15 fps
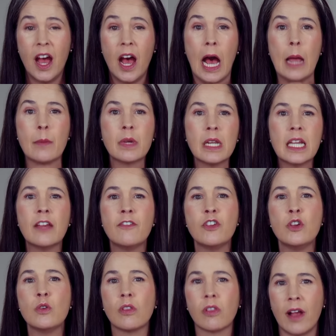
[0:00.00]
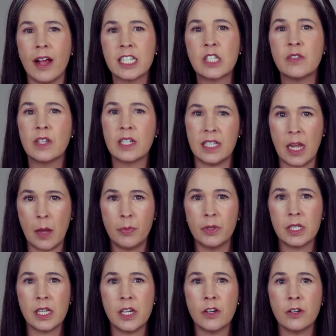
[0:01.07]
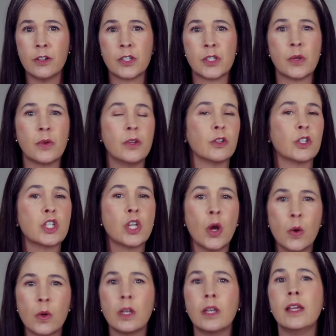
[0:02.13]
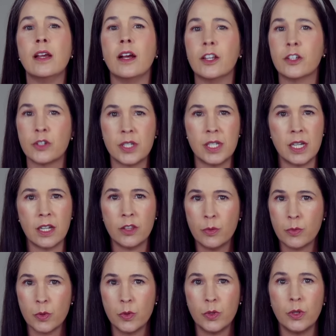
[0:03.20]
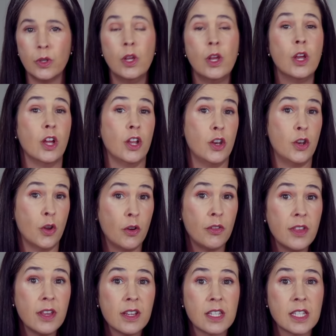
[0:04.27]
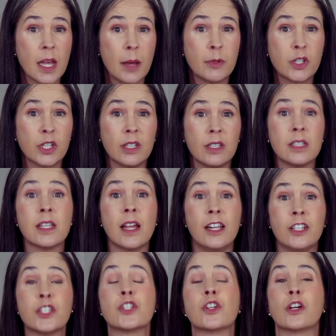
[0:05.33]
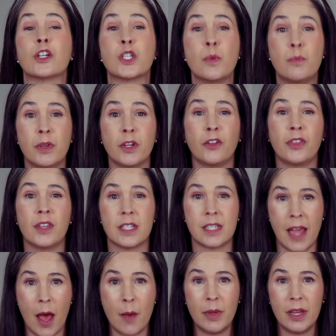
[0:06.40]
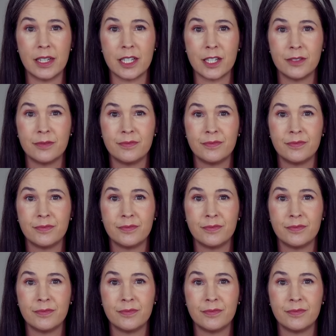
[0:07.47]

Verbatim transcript: I'm going to give you lots of examples here so you'll totally understand the rule, know the exceptions, and start to build this habit.